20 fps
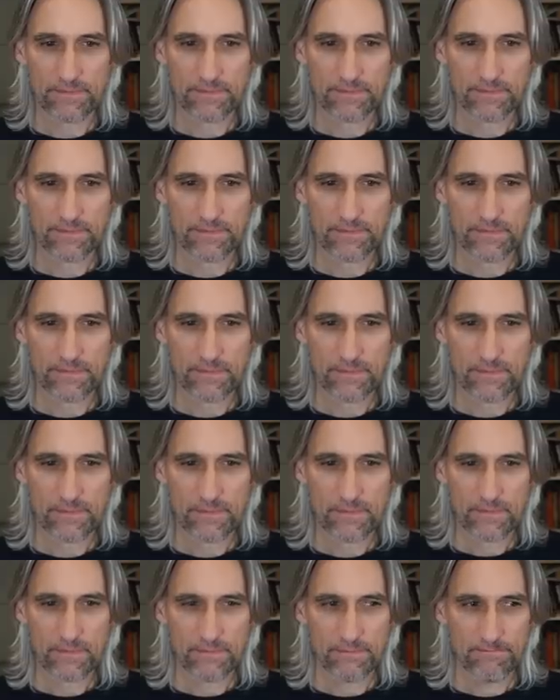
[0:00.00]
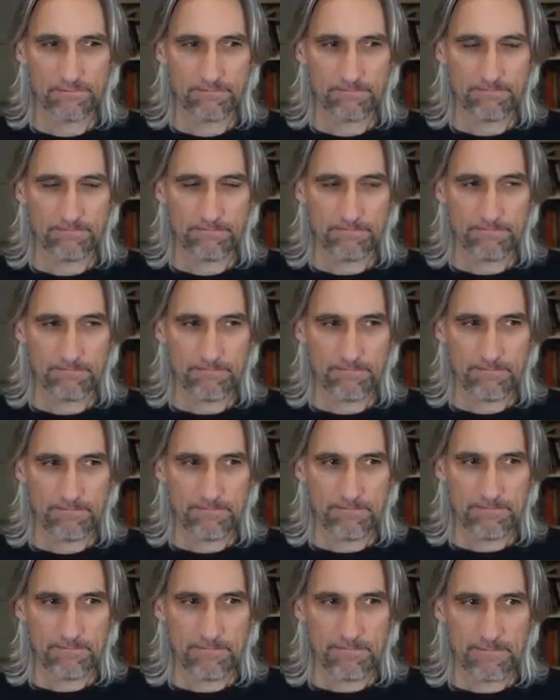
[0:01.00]

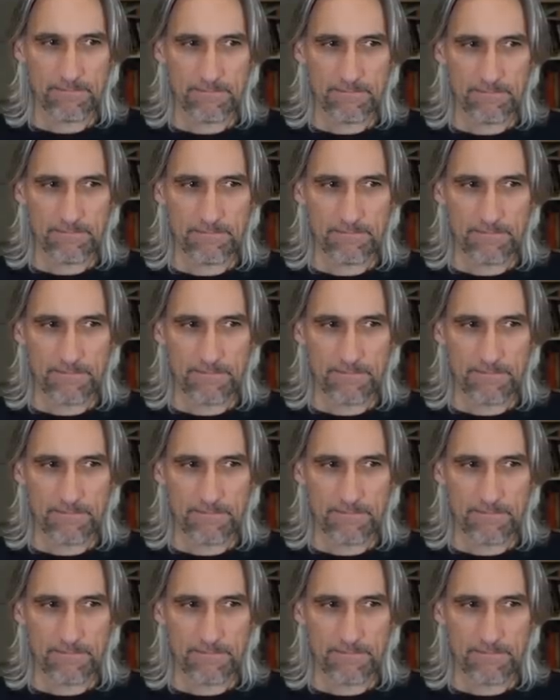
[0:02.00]
[no speech]